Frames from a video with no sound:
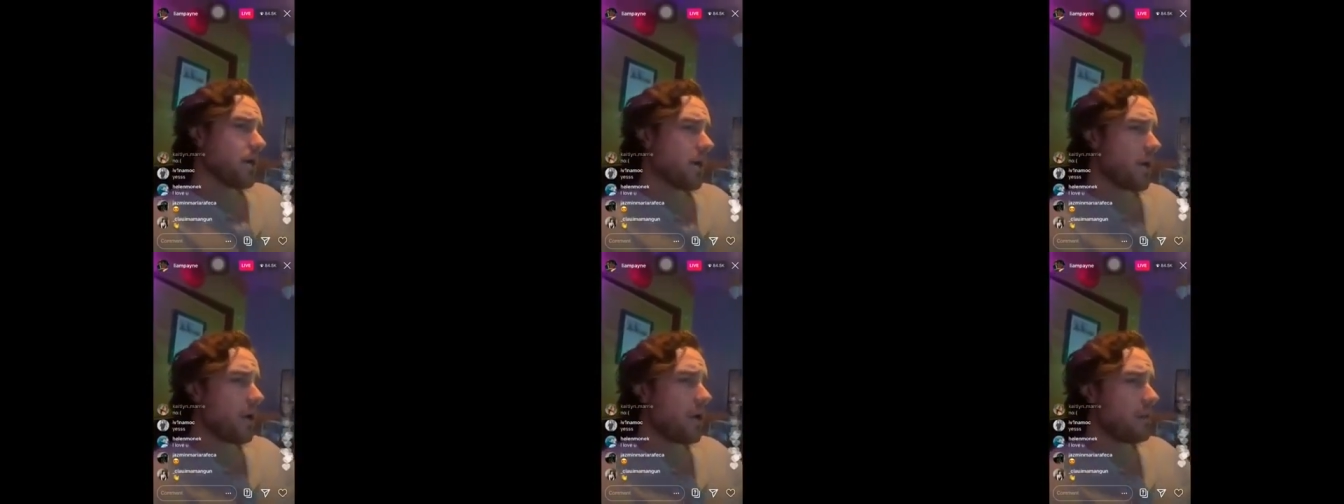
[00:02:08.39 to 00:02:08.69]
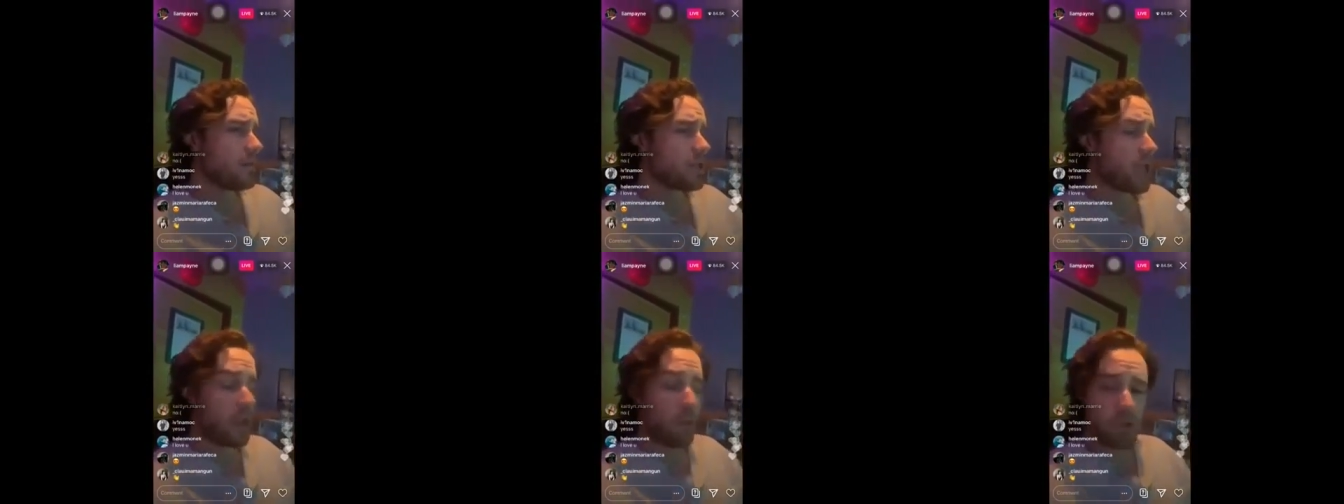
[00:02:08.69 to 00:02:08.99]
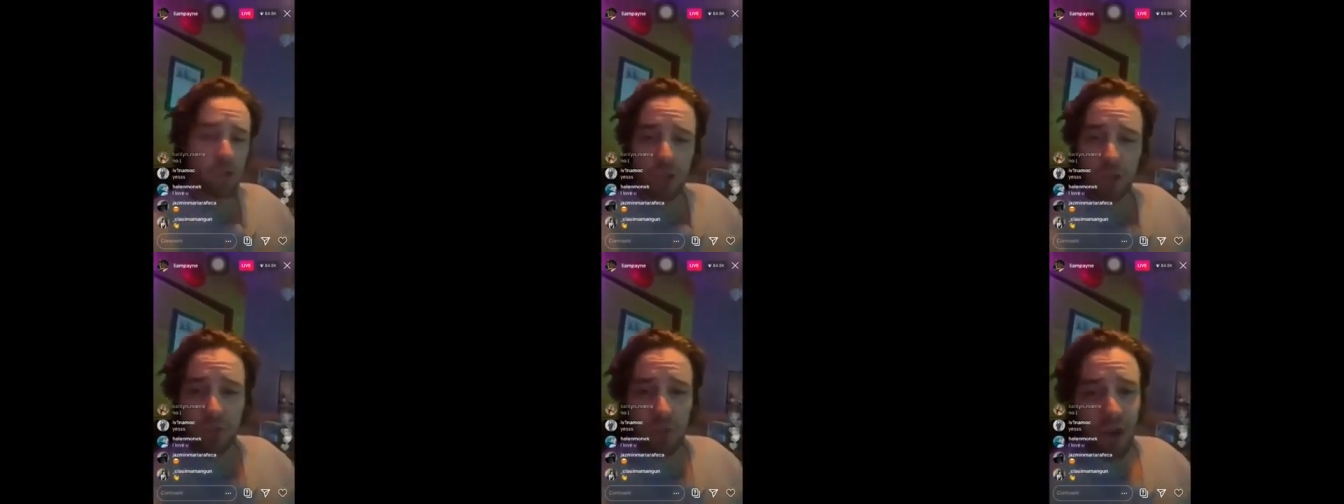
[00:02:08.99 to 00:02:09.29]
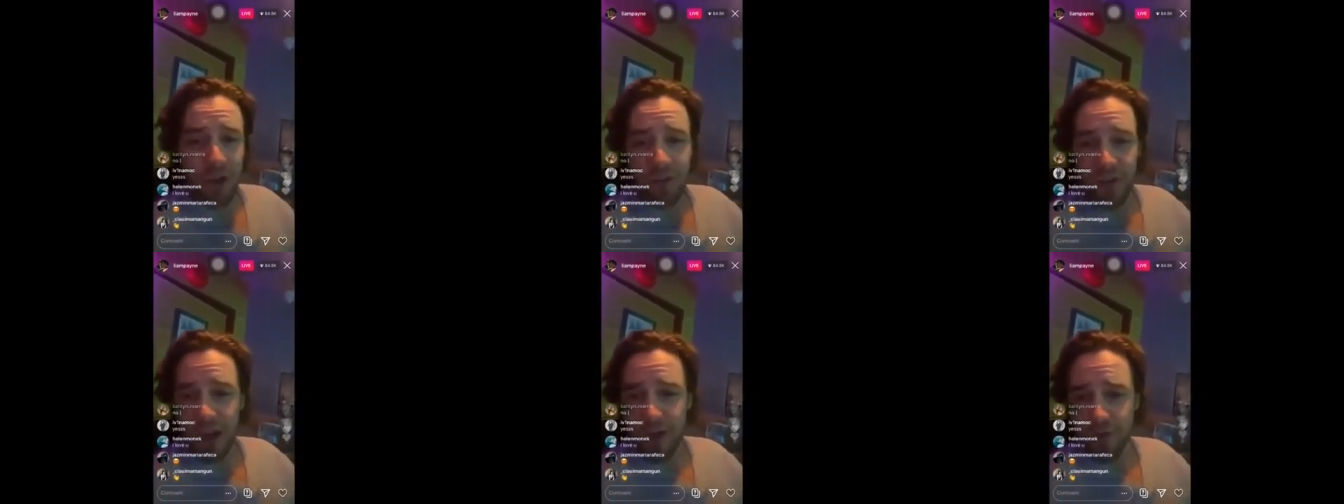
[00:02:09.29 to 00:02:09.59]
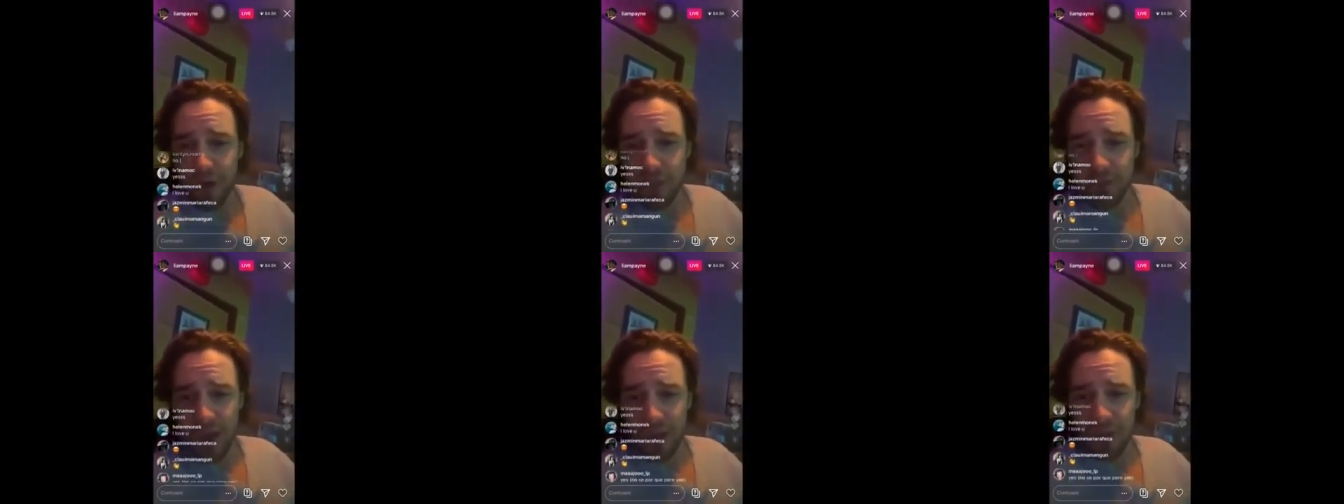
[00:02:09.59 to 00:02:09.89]
uh, and tell you which ones are my
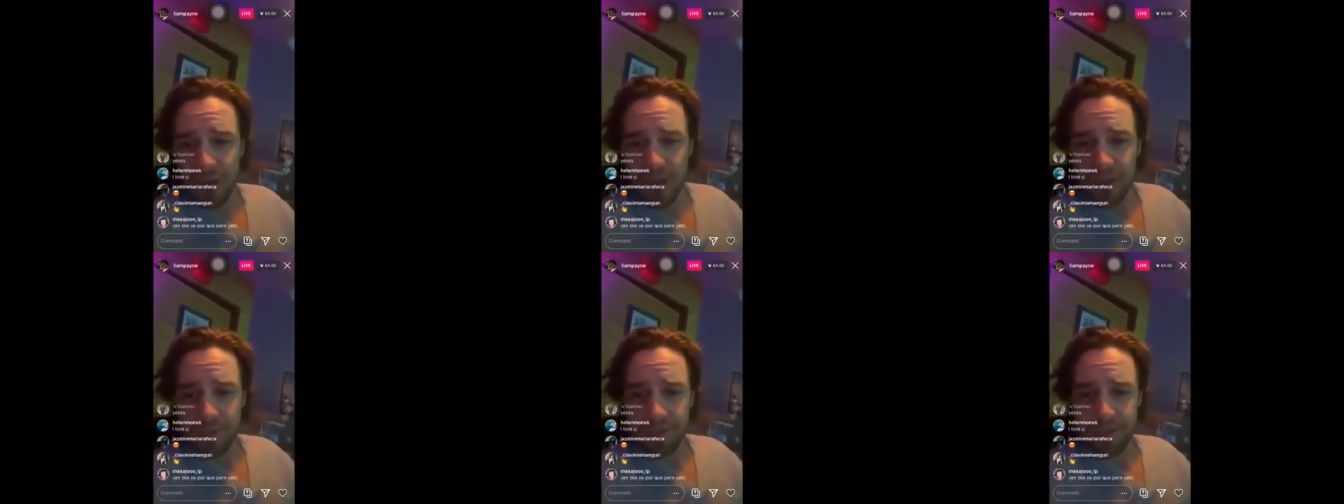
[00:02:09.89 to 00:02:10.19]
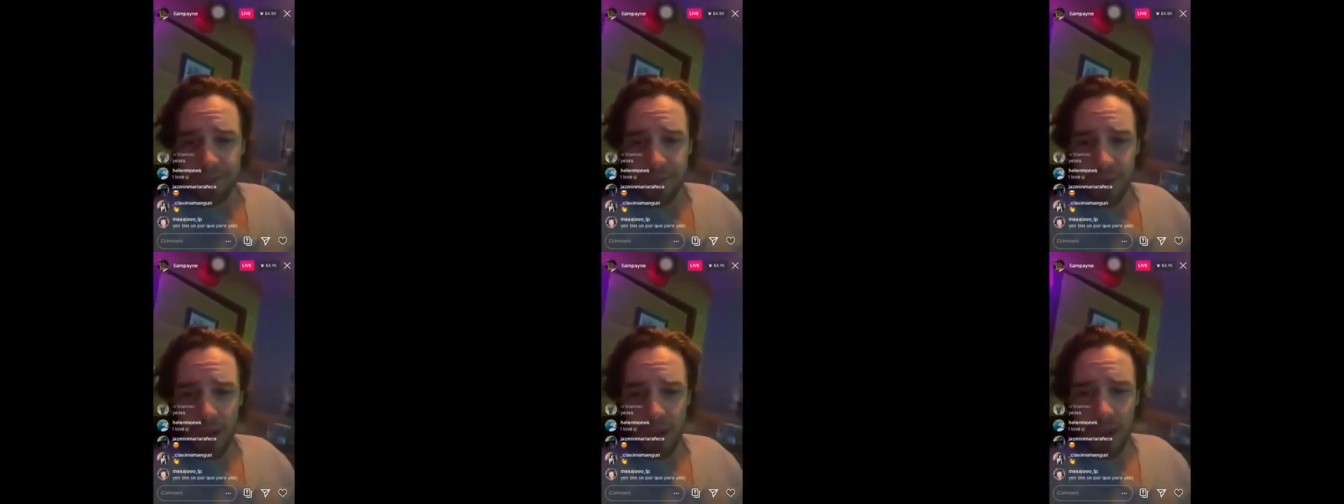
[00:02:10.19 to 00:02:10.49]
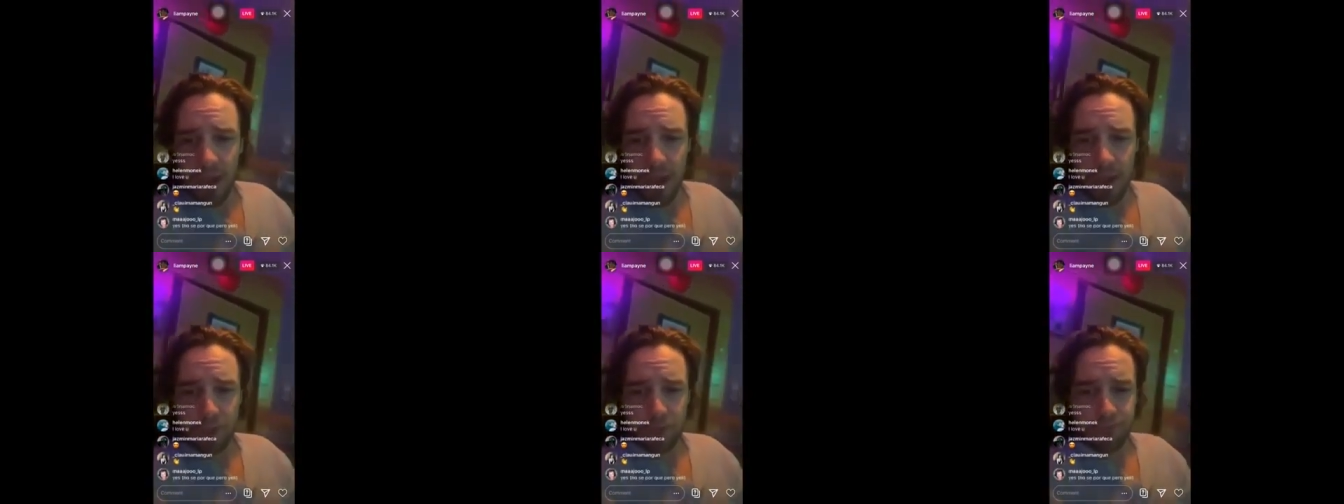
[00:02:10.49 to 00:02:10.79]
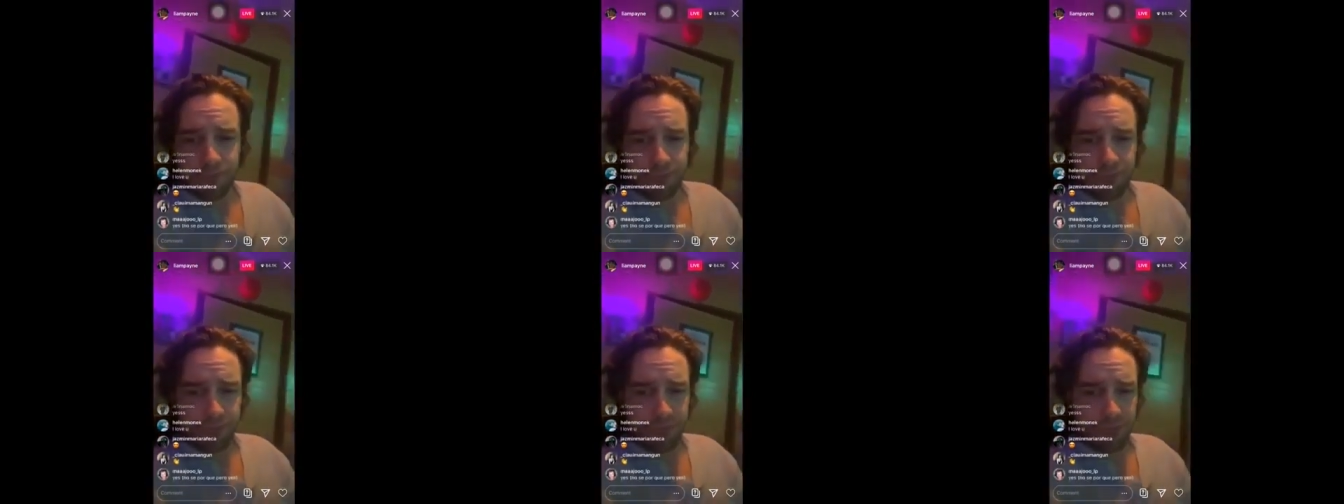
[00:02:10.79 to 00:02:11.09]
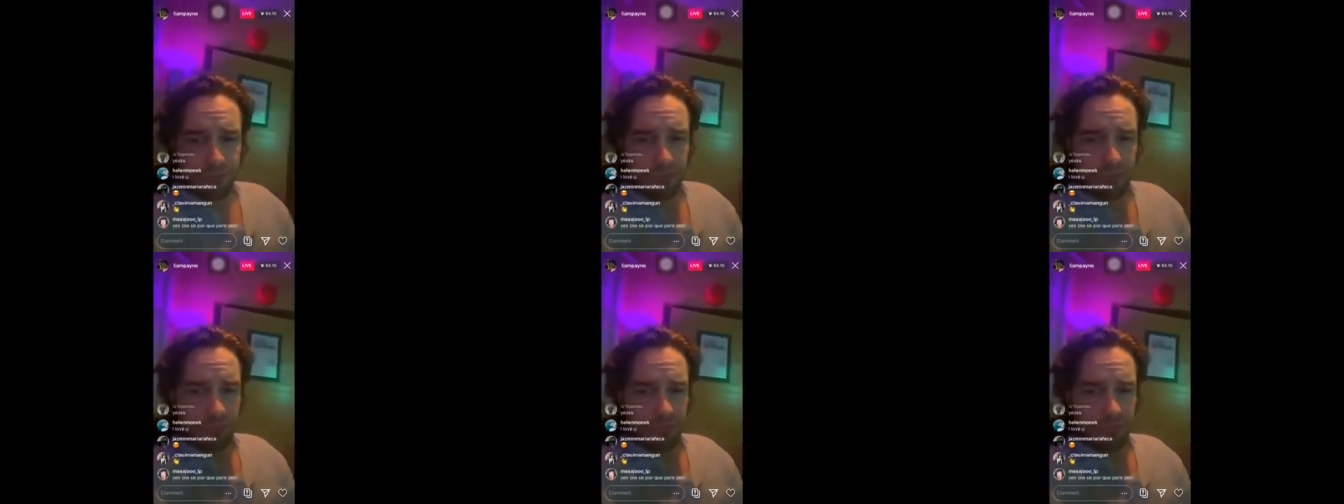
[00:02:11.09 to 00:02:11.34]
favourites, maybe. Um,